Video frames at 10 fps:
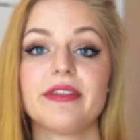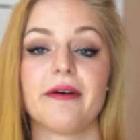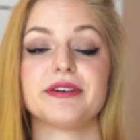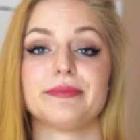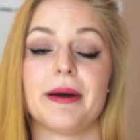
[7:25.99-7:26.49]

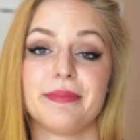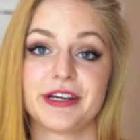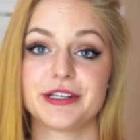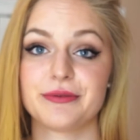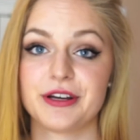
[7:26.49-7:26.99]
that was my
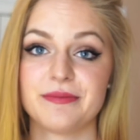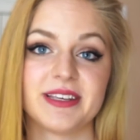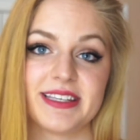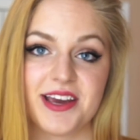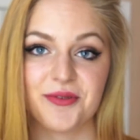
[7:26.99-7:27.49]
biggest rookie
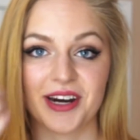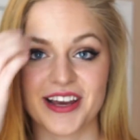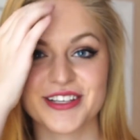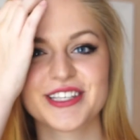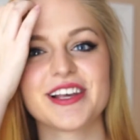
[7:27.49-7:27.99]
mistake when
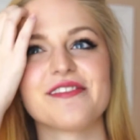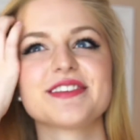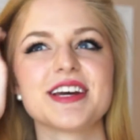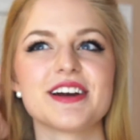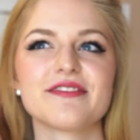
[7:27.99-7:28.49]
I used
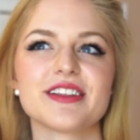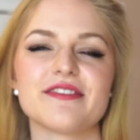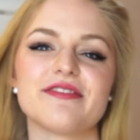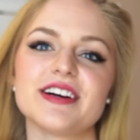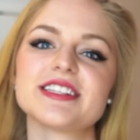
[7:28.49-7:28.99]
self-tanner for
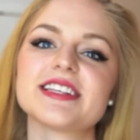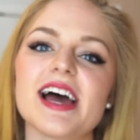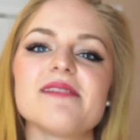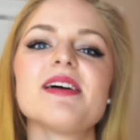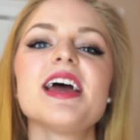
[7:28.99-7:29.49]
the first
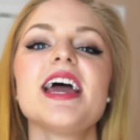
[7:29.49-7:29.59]
time,